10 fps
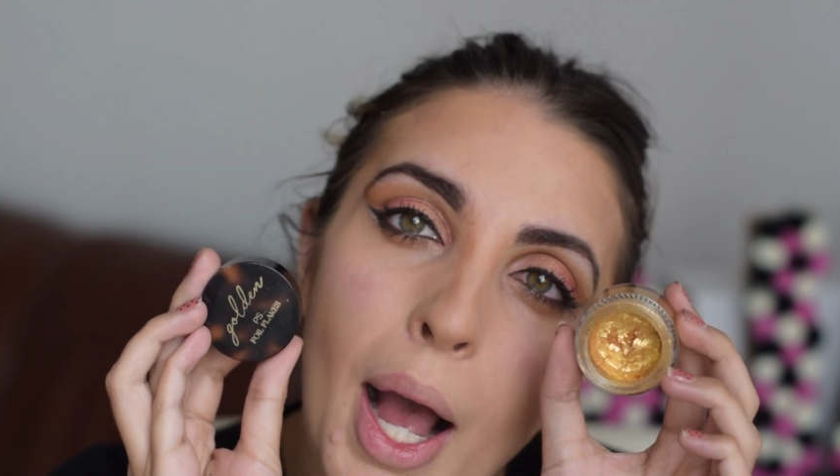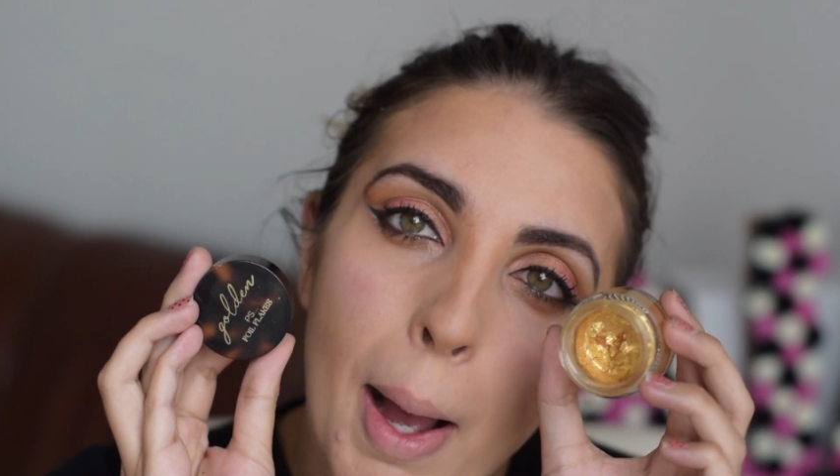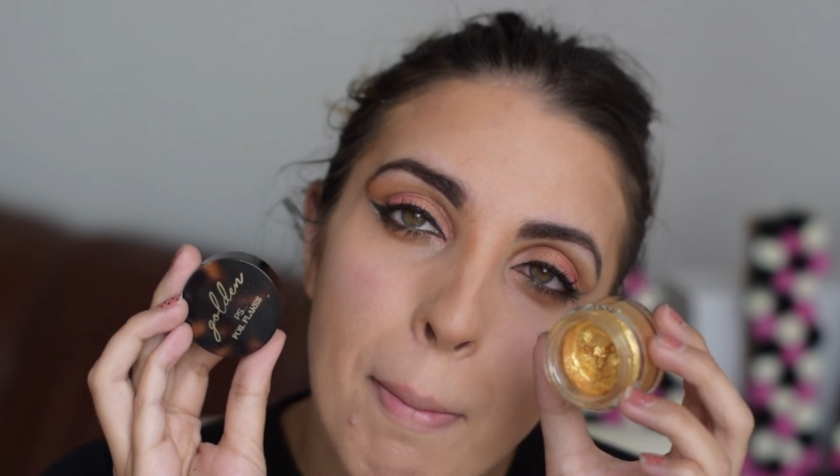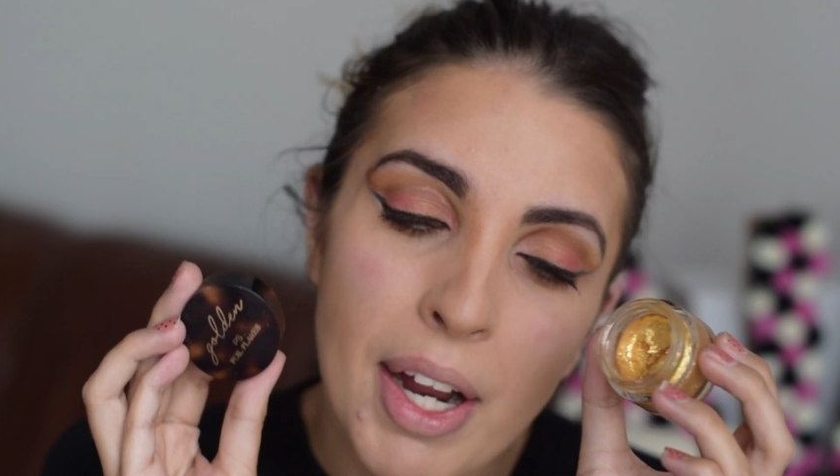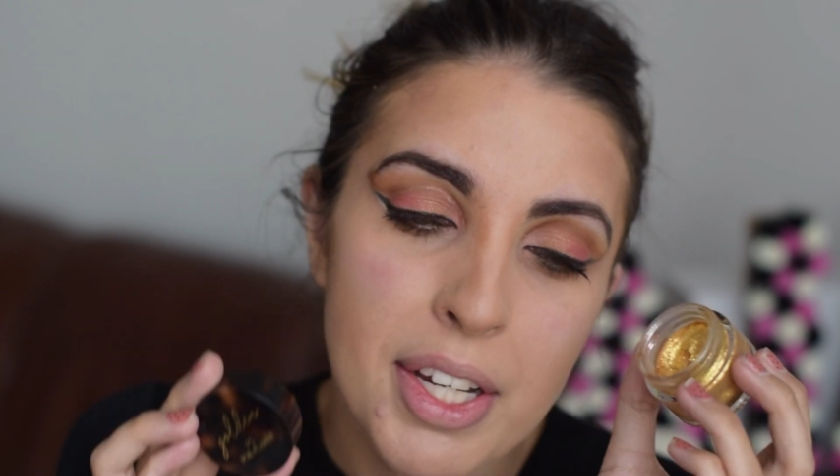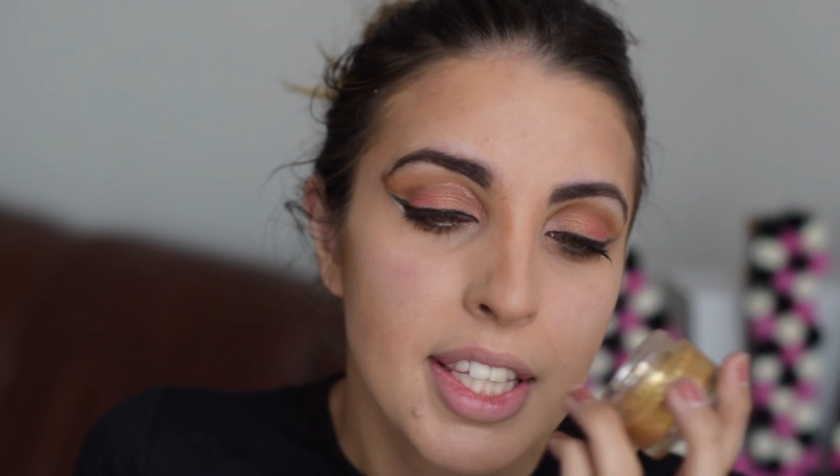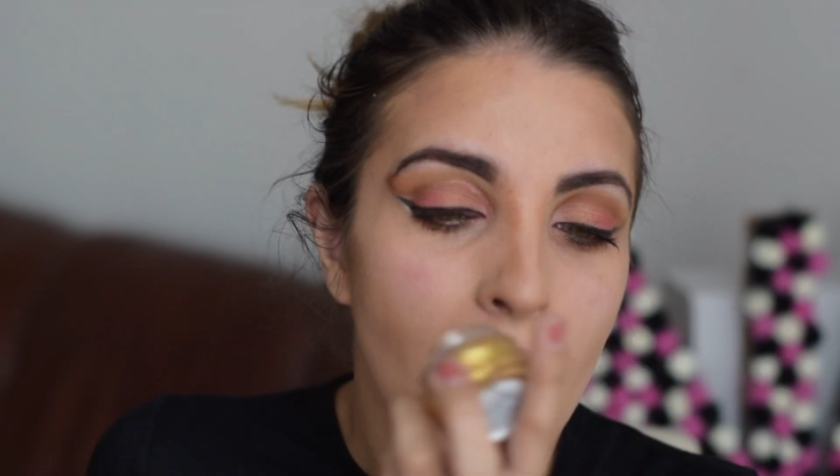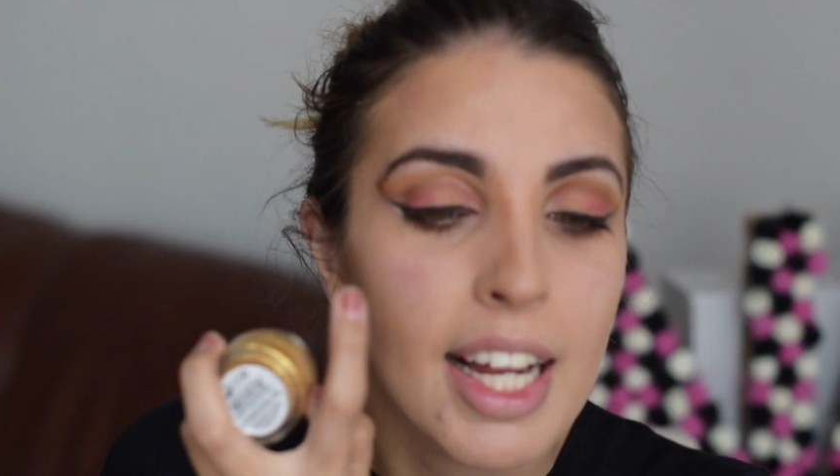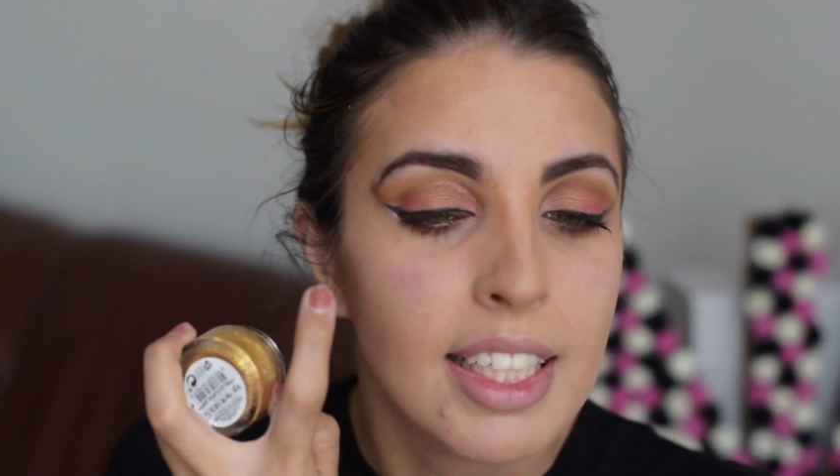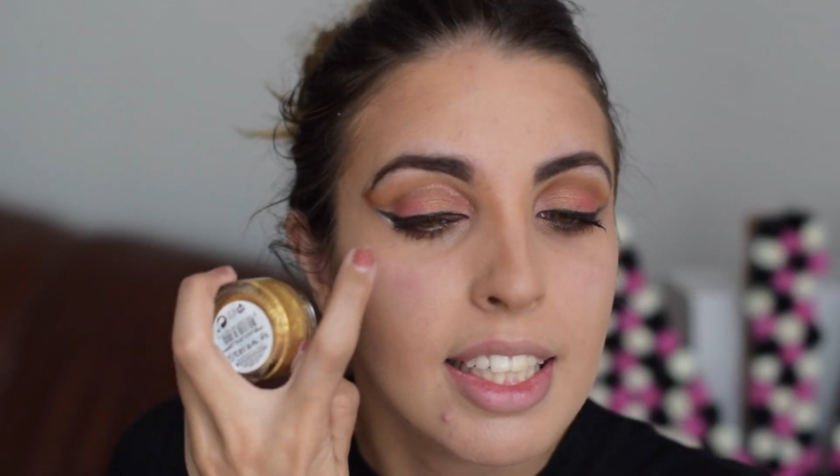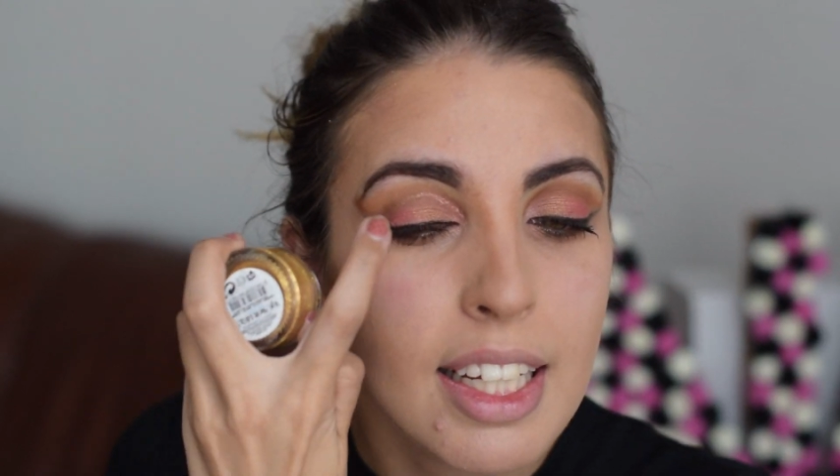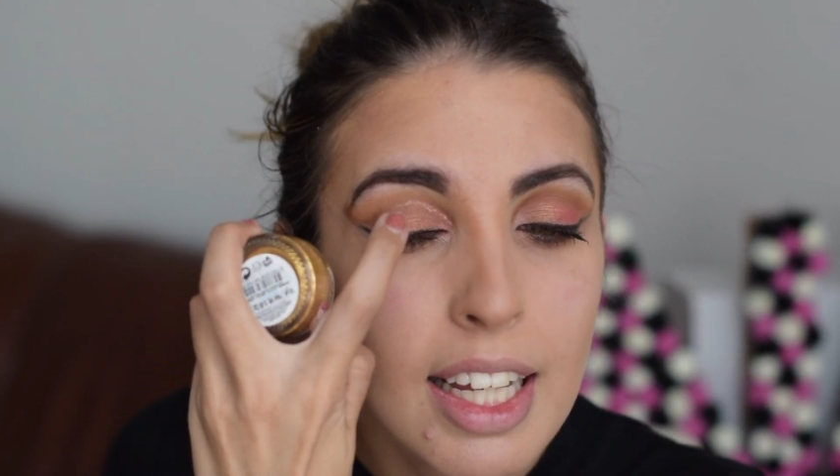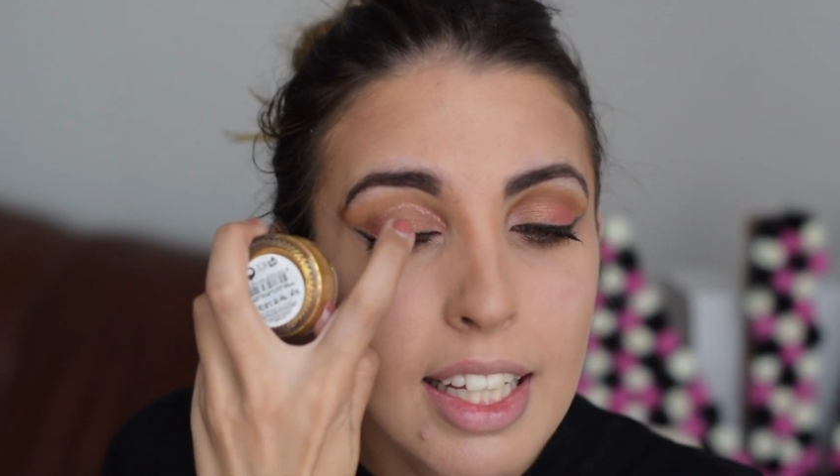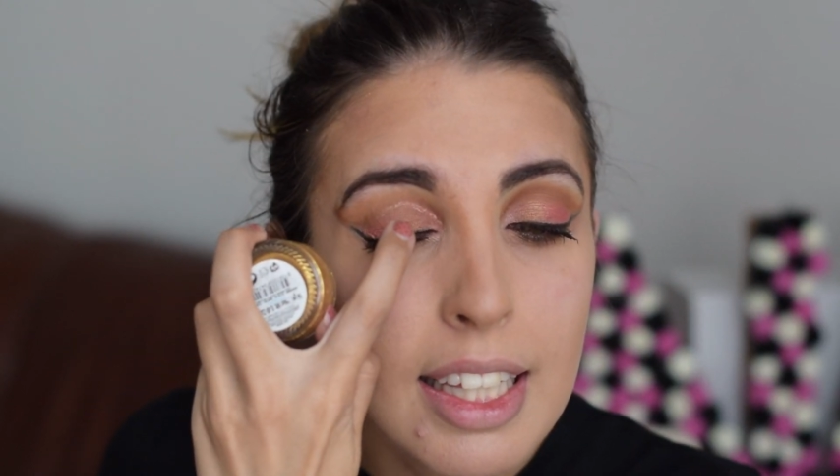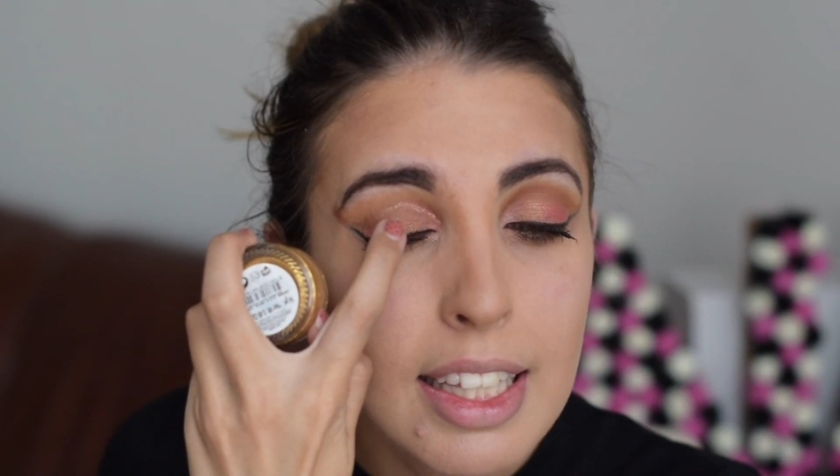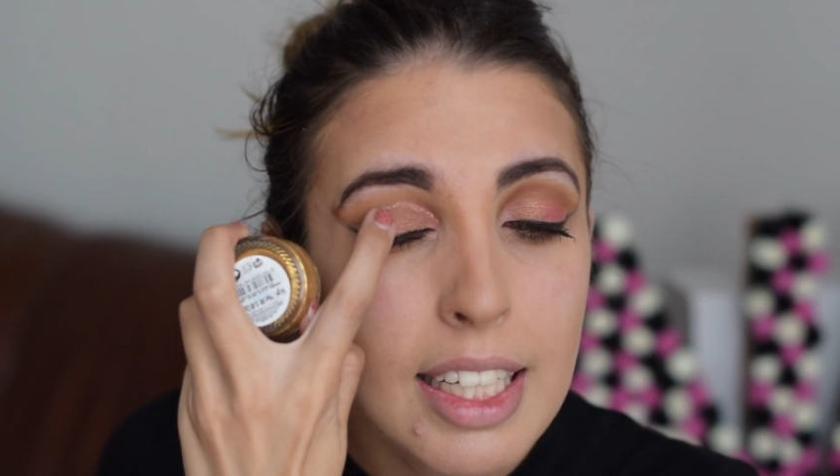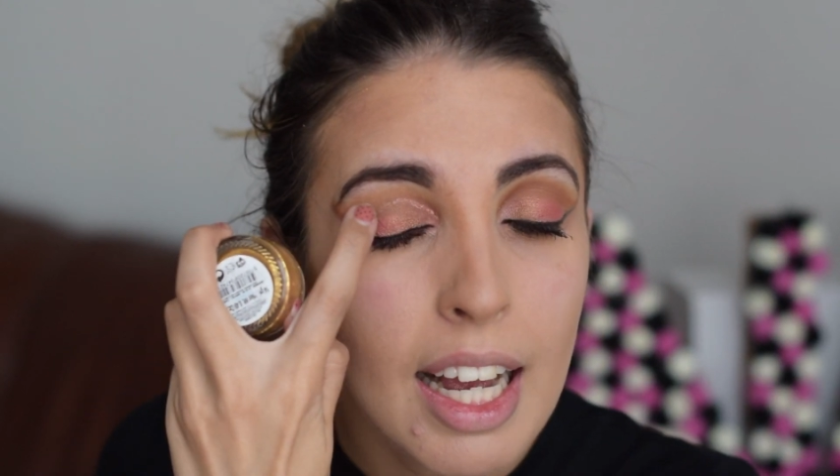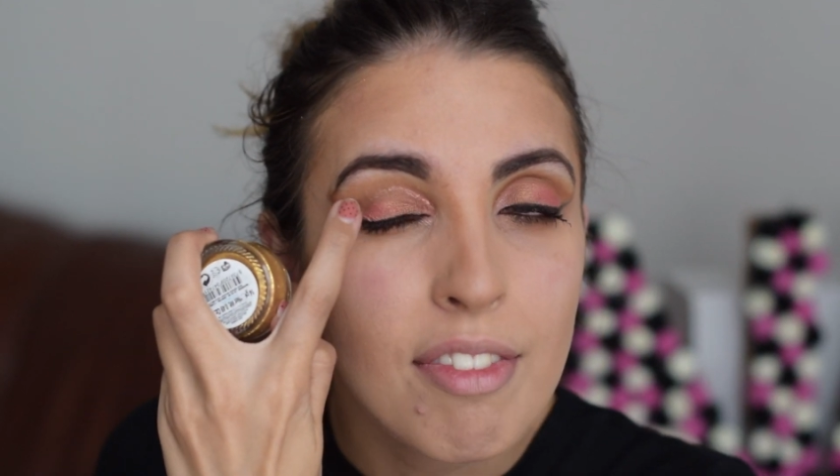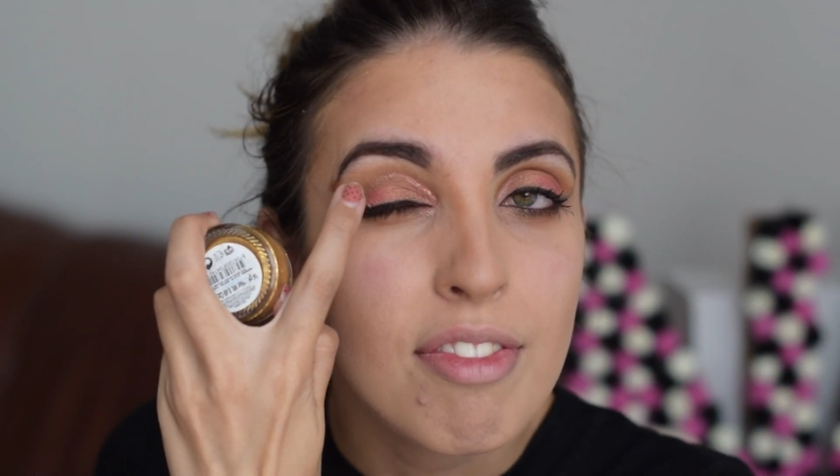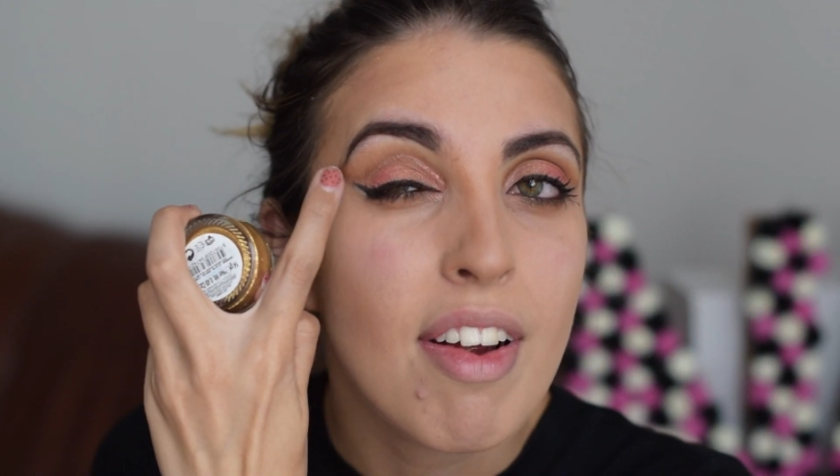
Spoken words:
I might just add a